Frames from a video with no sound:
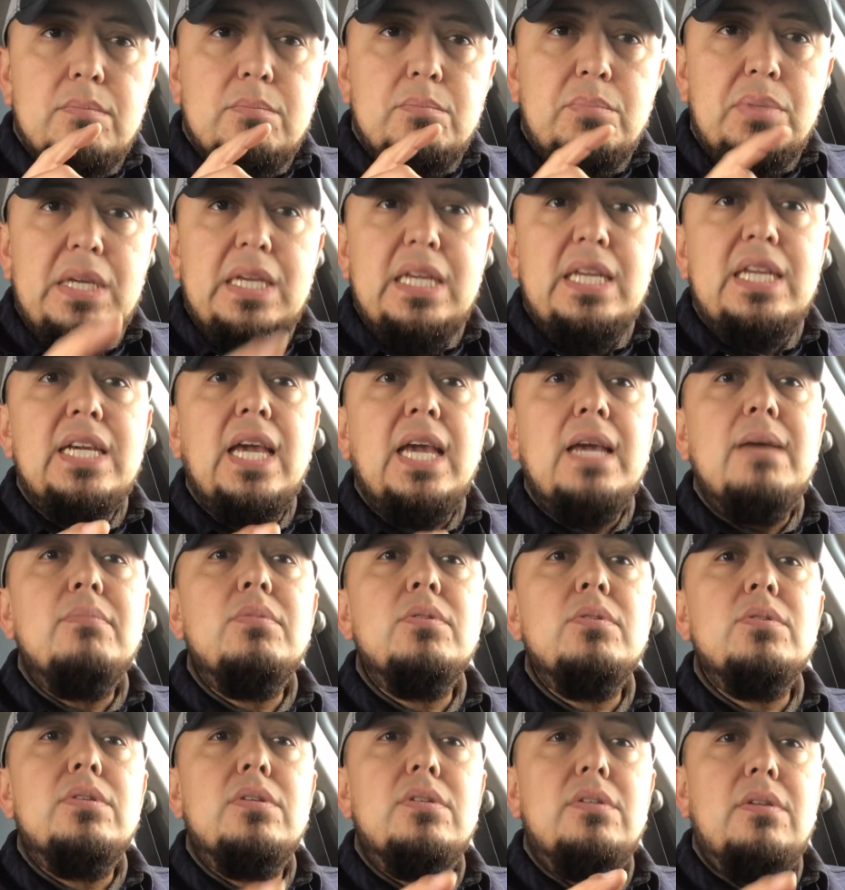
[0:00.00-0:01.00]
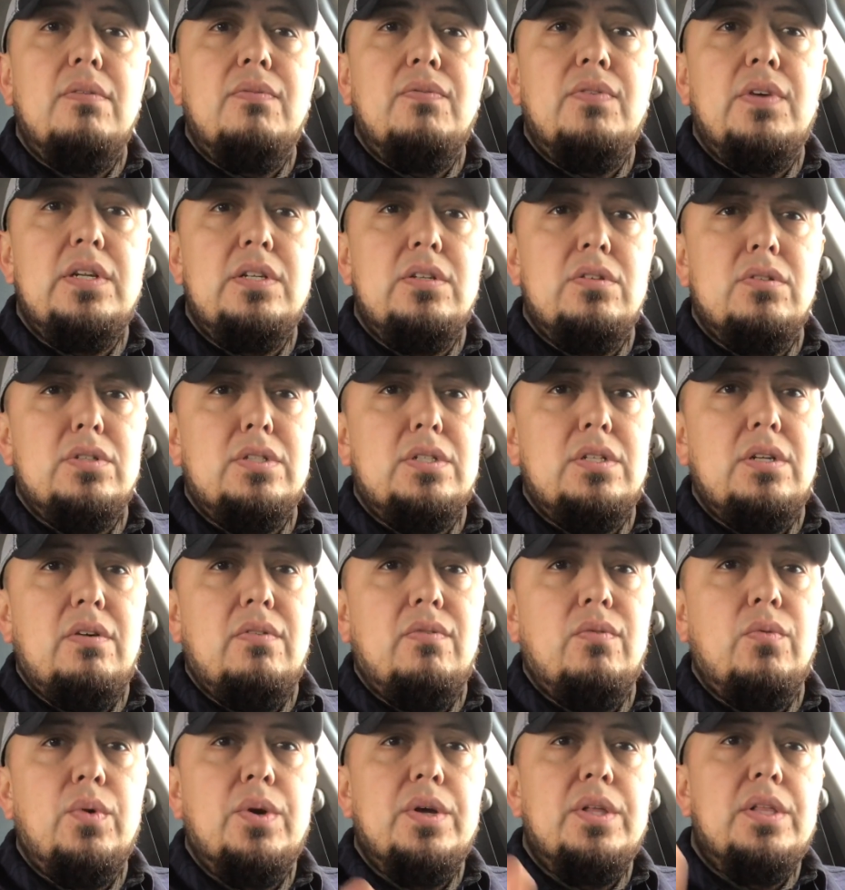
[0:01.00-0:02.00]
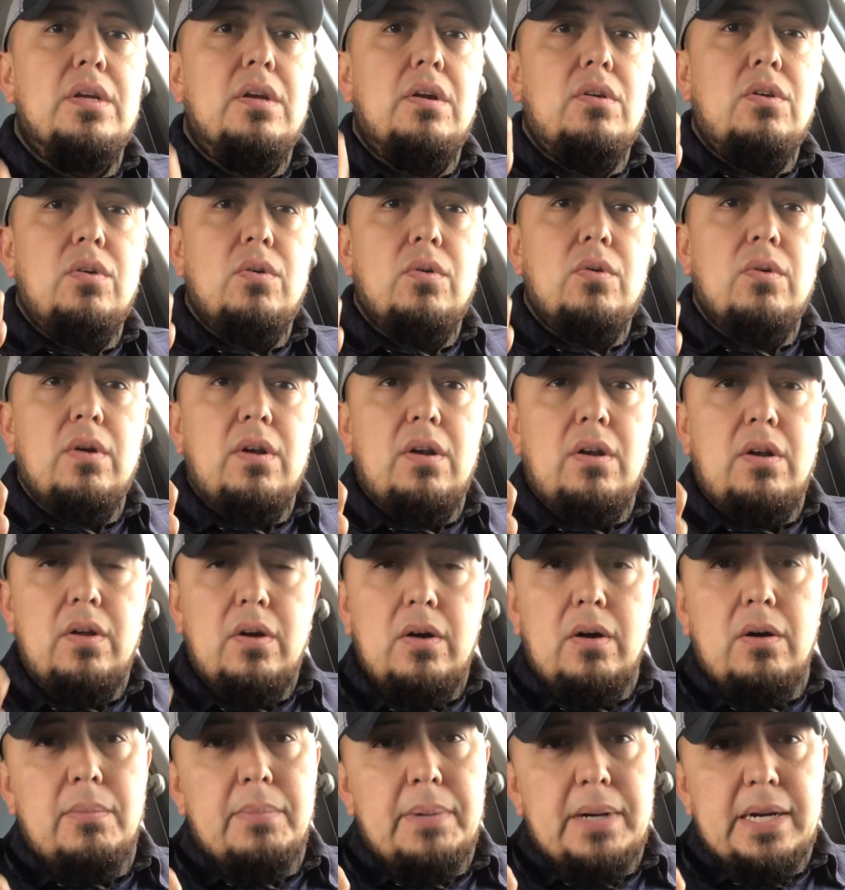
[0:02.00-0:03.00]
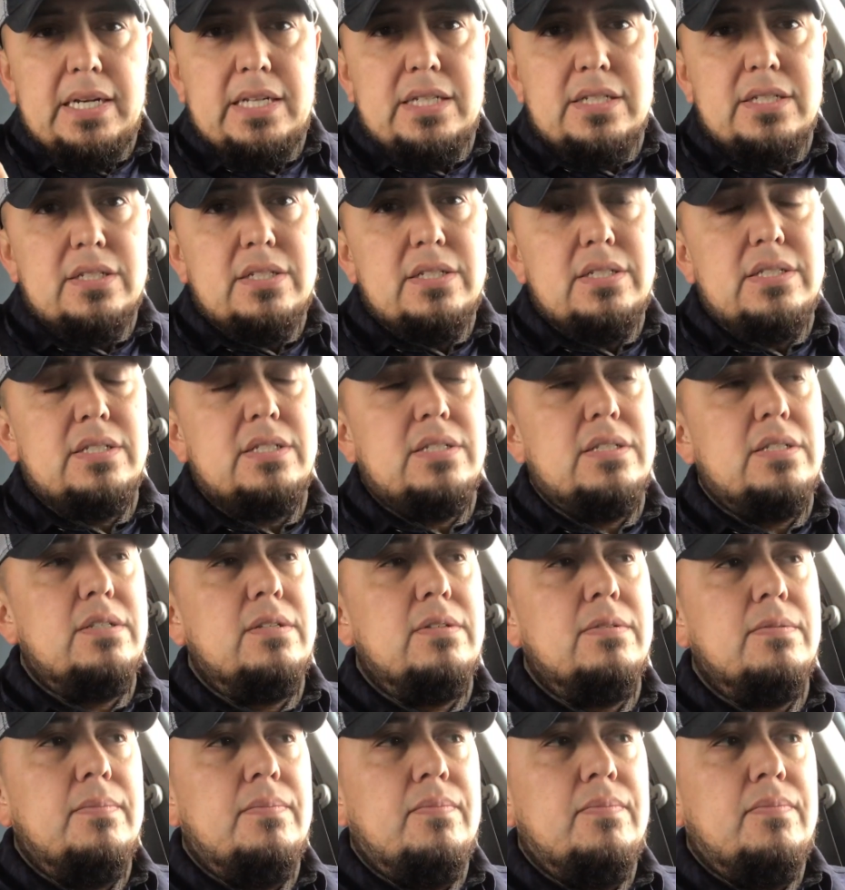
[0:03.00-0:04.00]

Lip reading: being able to defend yourself, whether you're a law-abiding citizen,